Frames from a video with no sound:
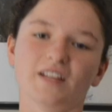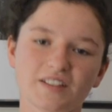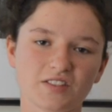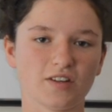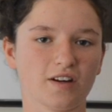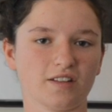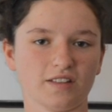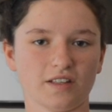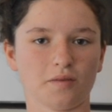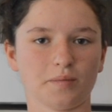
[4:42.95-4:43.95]
Let's talk a
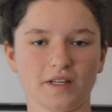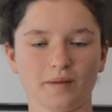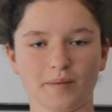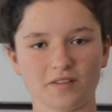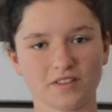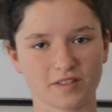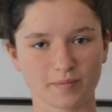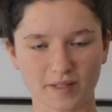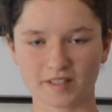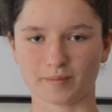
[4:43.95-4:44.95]
little bit about
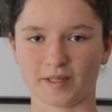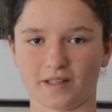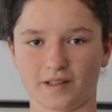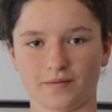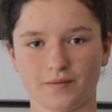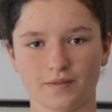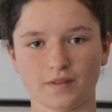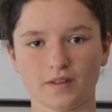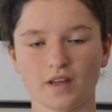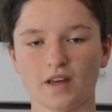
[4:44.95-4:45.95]
displacement now.
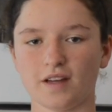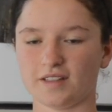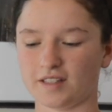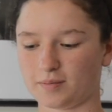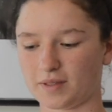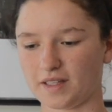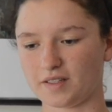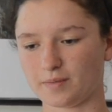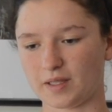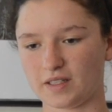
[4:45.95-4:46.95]

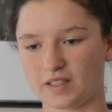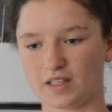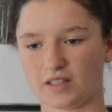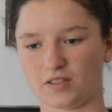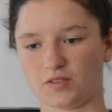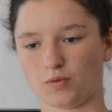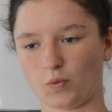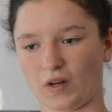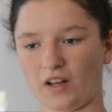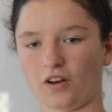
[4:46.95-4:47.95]
Displacement is
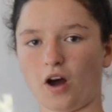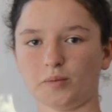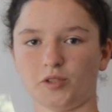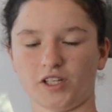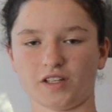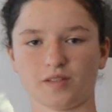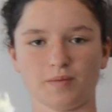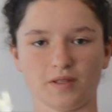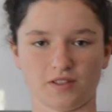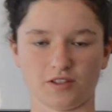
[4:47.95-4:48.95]
when an object's
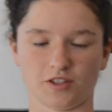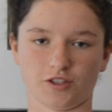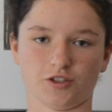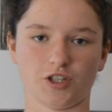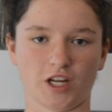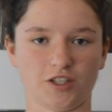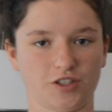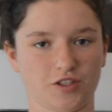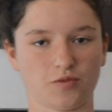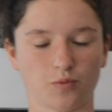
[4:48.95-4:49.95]
position
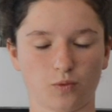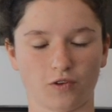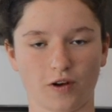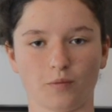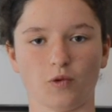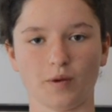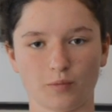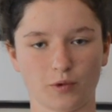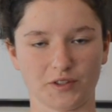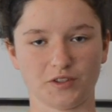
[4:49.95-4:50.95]
changes from one
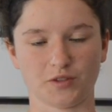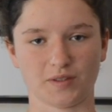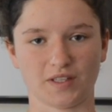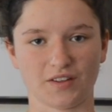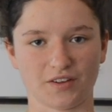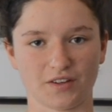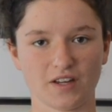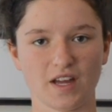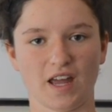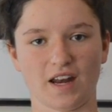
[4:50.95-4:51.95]
point to another,
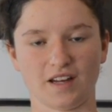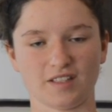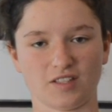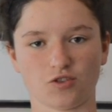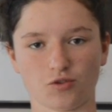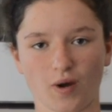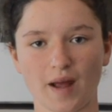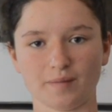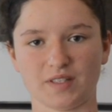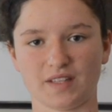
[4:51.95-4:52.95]
and it
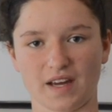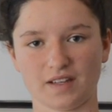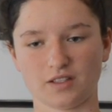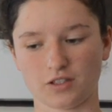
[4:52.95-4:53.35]
describes that